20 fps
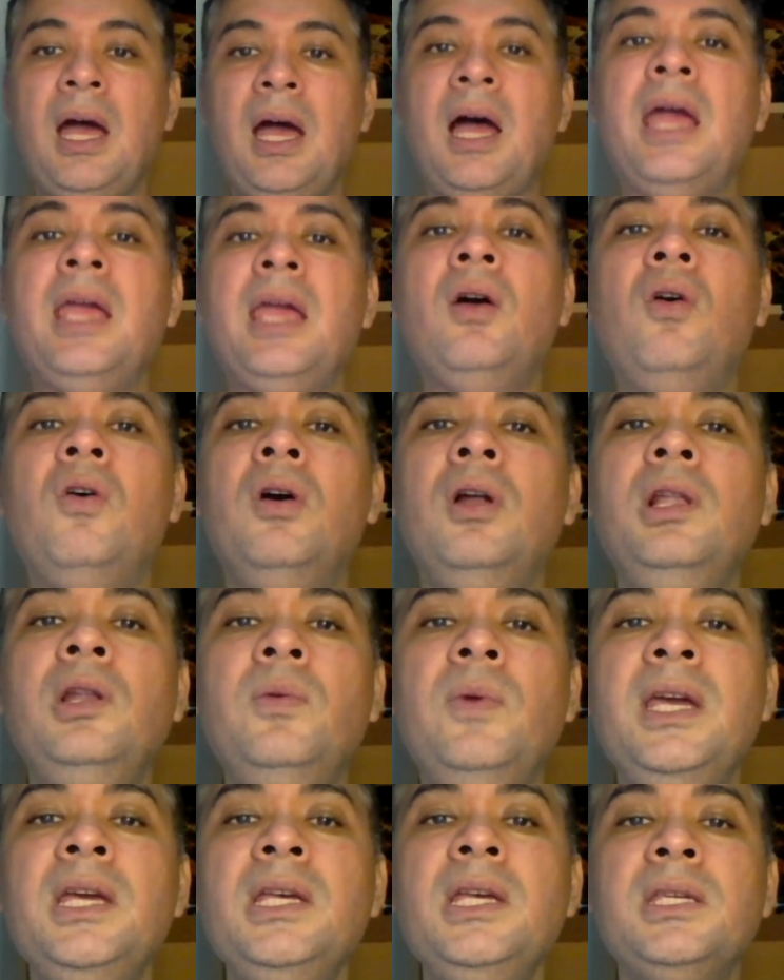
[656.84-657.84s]
I
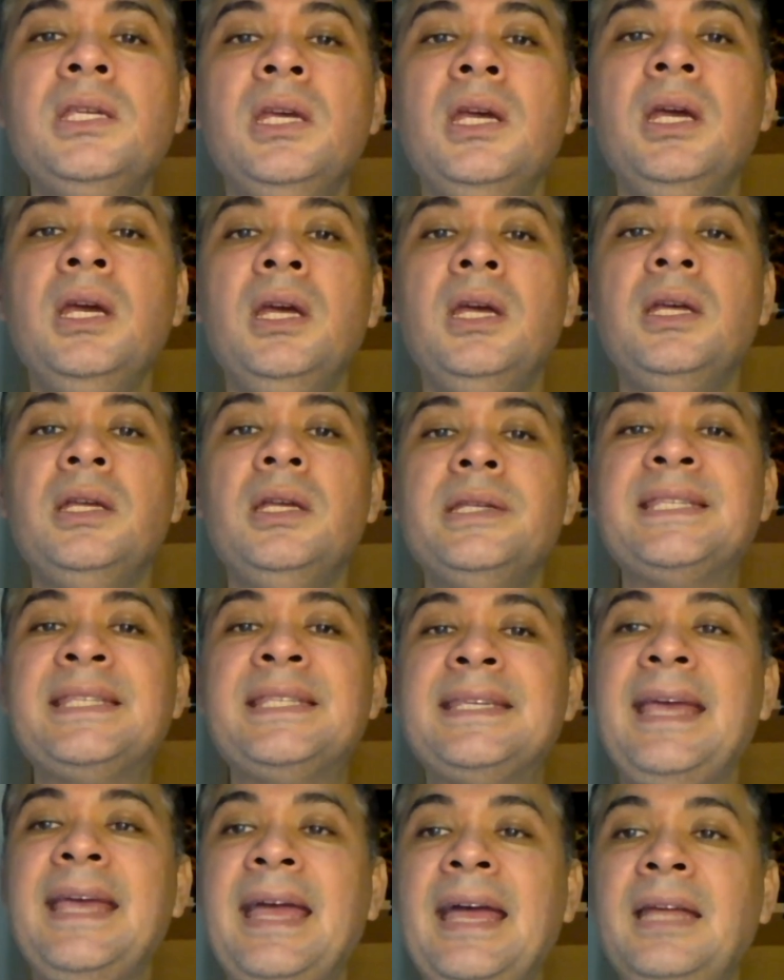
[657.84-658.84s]
always
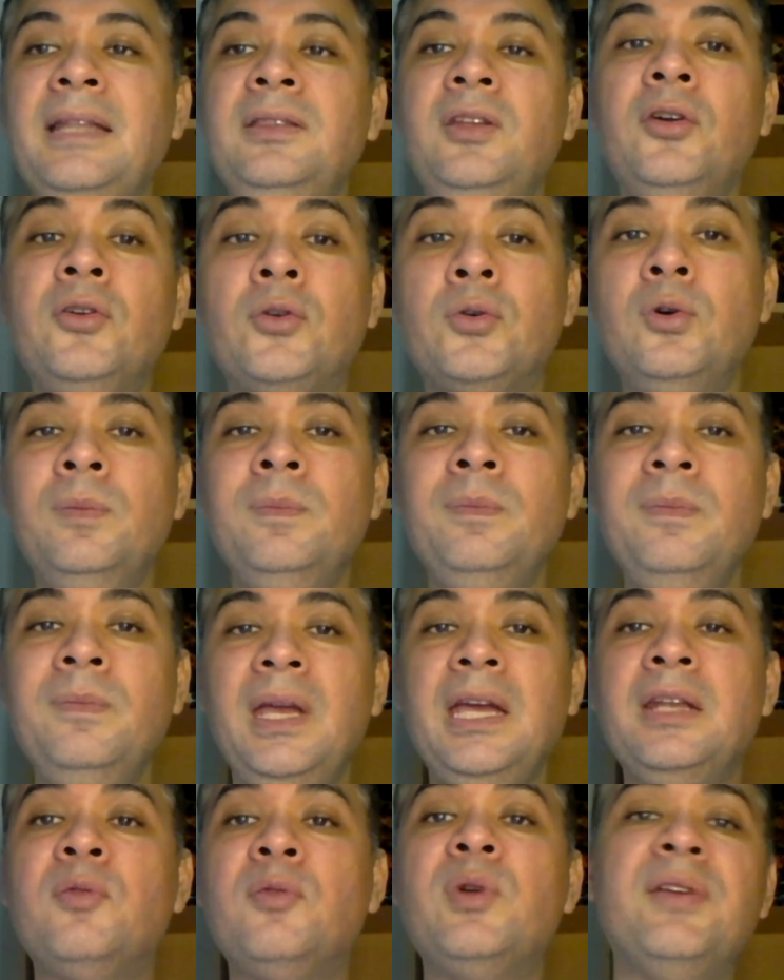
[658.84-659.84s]
scan the room
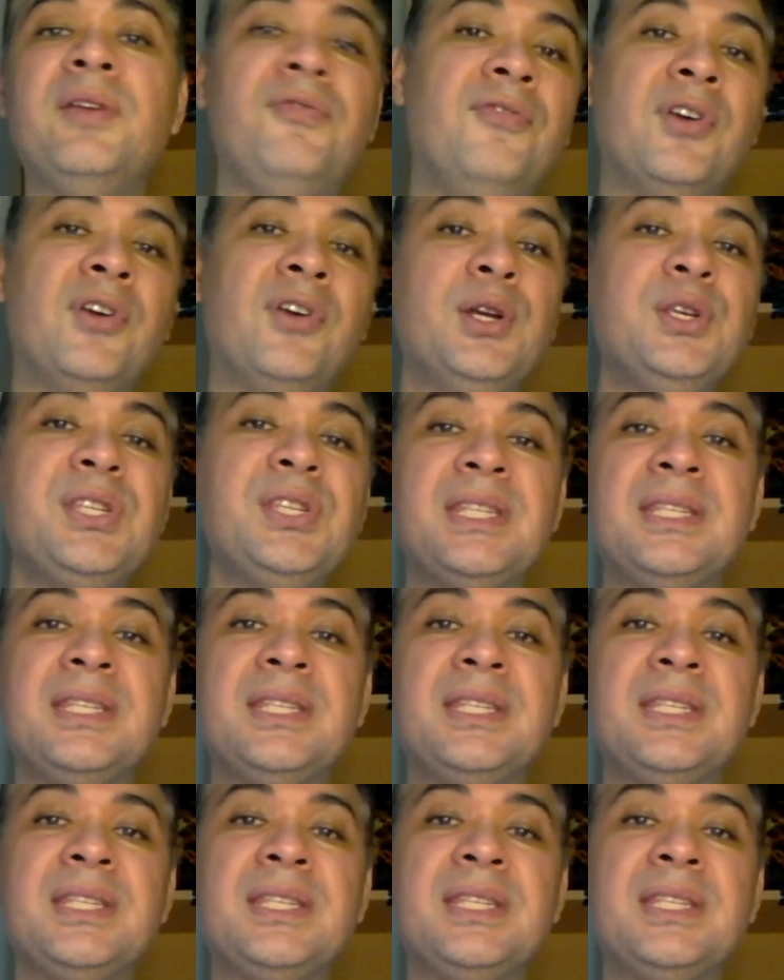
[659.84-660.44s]
in a reverse